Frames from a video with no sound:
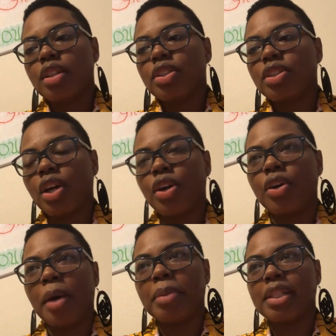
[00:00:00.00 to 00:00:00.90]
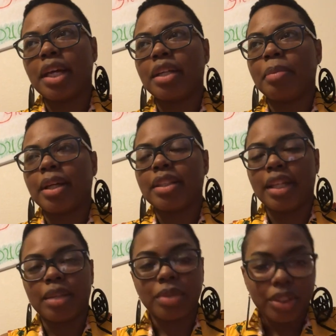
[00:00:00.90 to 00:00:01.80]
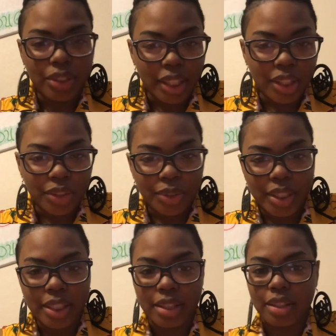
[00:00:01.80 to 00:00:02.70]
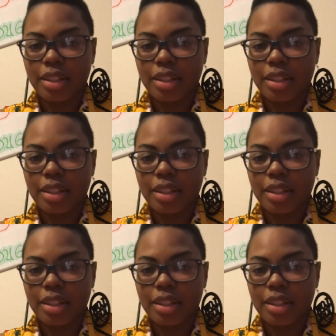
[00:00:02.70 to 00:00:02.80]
So I'm excited about that. I'm still thinking on it.